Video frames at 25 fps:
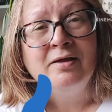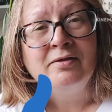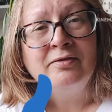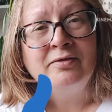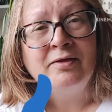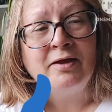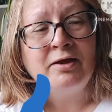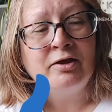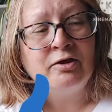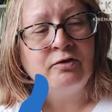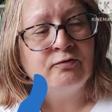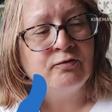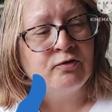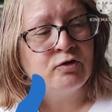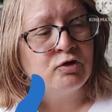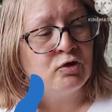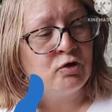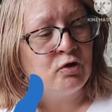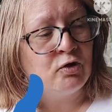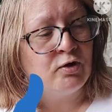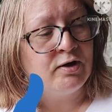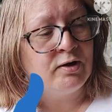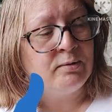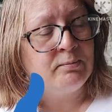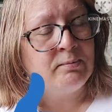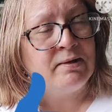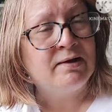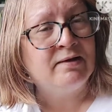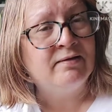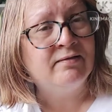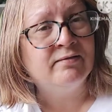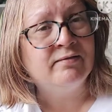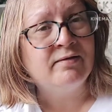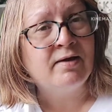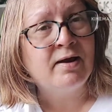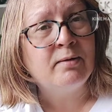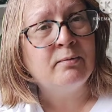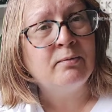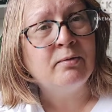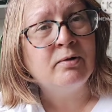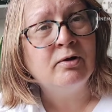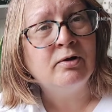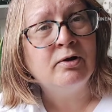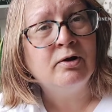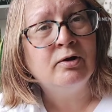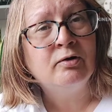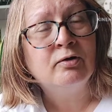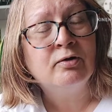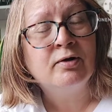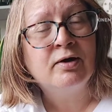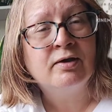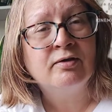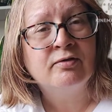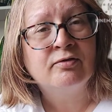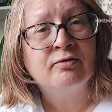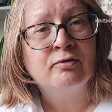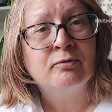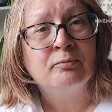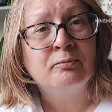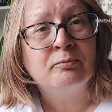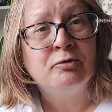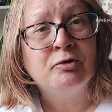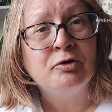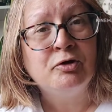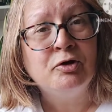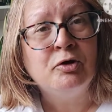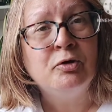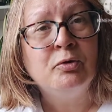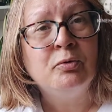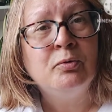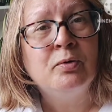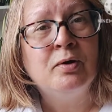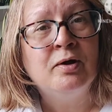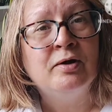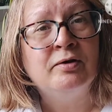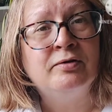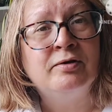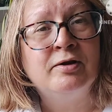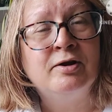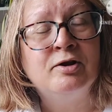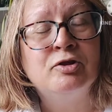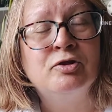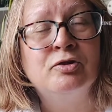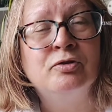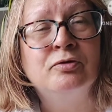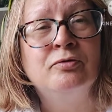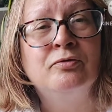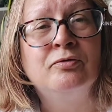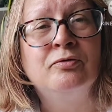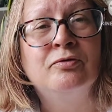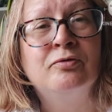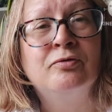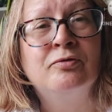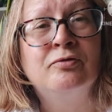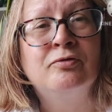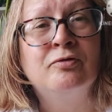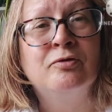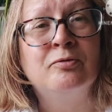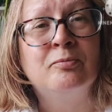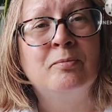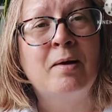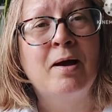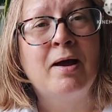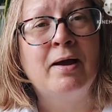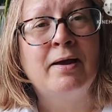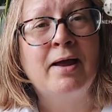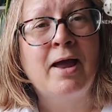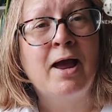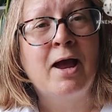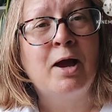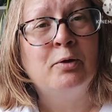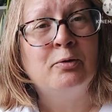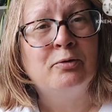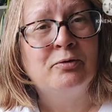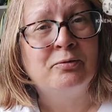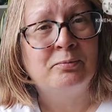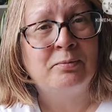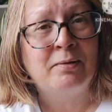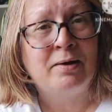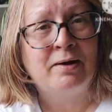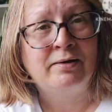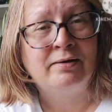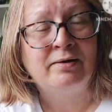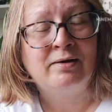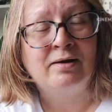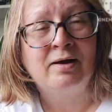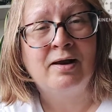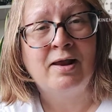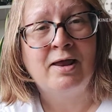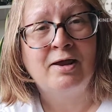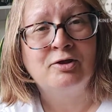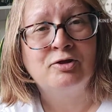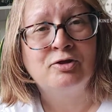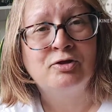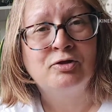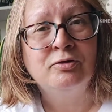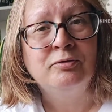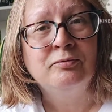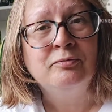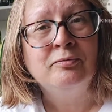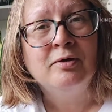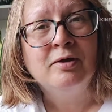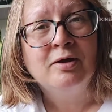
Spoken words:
Thank you for joining me. Today we're going to look at some new additions to my houseplant collection.